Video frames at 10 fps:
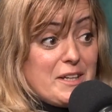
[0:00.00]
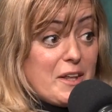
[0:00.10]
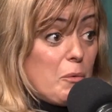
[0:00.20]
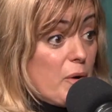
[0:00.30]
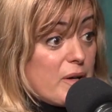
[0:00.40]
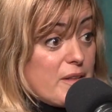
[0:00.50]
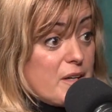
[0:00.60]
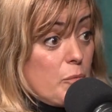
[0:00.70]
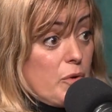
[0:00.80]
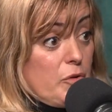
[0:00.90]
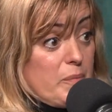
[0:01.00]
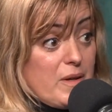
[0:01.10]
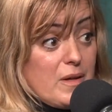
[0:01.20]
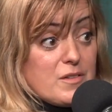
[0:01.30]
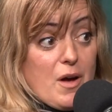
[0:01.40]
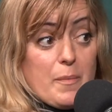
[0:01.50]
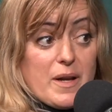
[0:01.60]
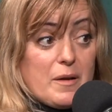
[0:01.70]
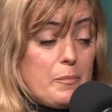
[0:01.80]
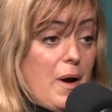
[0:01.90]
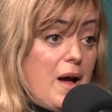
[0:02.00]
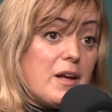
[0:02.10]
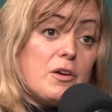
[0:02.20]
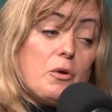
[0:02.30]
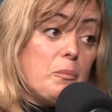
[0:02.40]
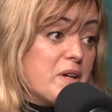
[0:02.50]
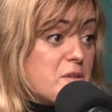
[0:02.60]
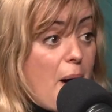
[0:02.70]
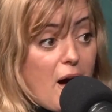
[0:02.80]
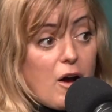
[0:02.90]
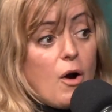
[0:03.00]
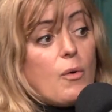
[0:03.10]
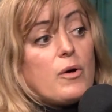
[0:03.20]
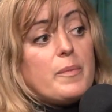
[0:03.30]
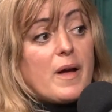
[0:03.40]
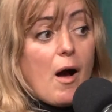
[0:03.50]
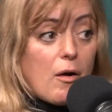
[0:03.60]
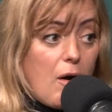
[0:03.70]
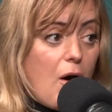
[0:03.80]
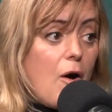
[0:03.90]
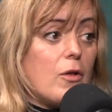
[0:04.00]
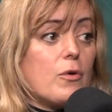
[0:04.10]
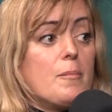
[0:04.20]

they worry that it will be dominated by, big tobacco or big alcohol or